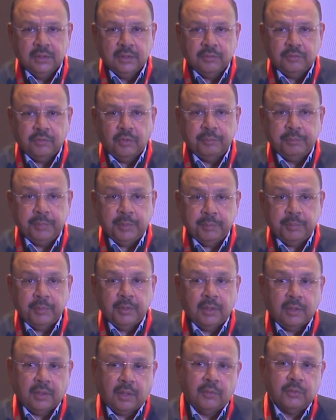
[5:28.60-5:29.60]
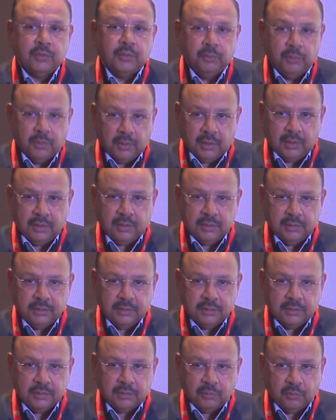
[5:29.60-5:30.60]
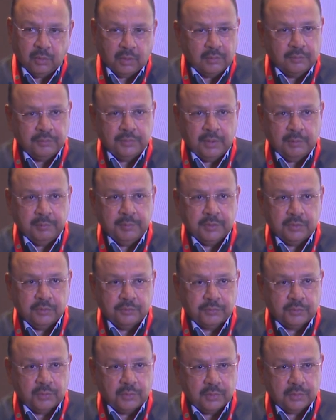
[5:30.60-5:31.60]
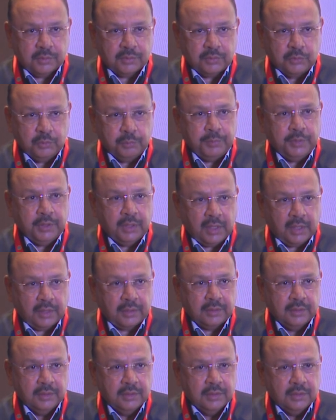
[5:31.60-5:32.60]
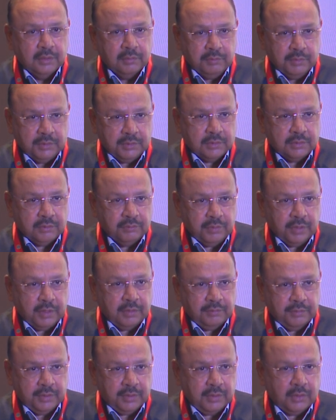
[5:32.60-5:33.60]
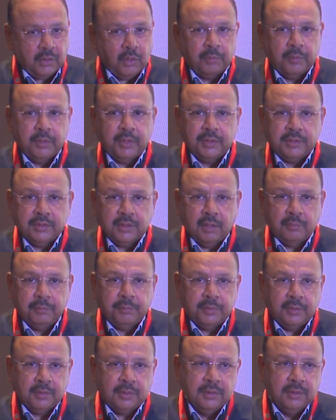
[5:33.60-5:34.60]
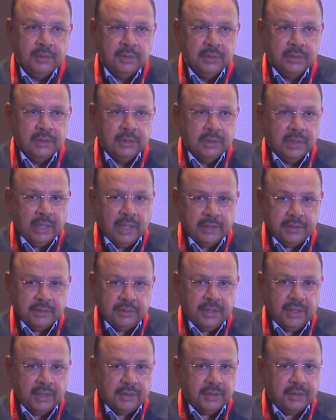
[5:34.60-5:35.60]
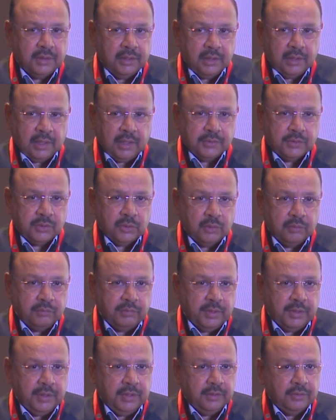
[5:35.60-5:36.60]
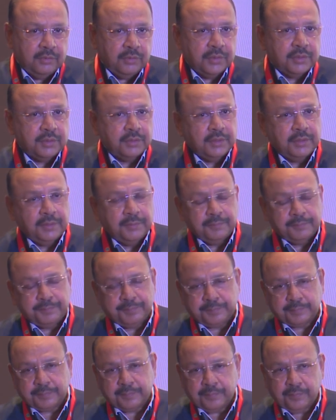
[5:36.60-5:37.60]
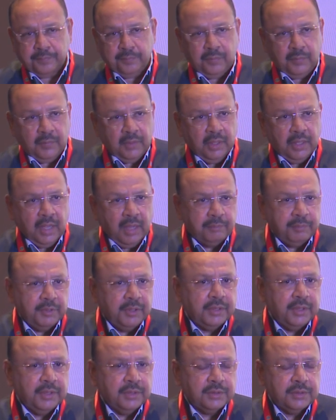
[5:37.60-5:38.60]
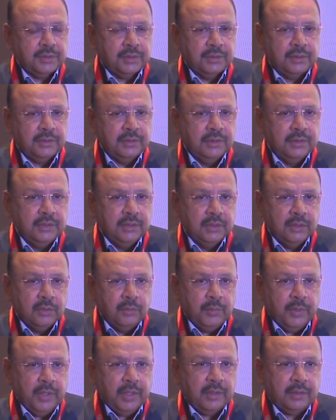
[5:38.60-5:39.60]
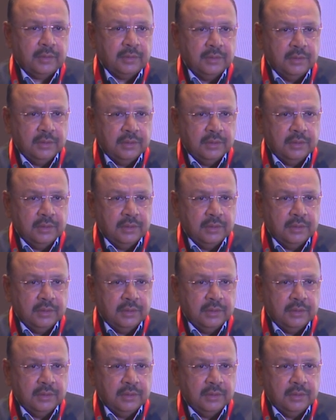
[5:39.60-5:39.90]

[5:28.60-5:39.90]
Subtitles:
for people around the world. One of them is, of course, UPI, which is a very, very common example. And the other day, I saw a very interesting application where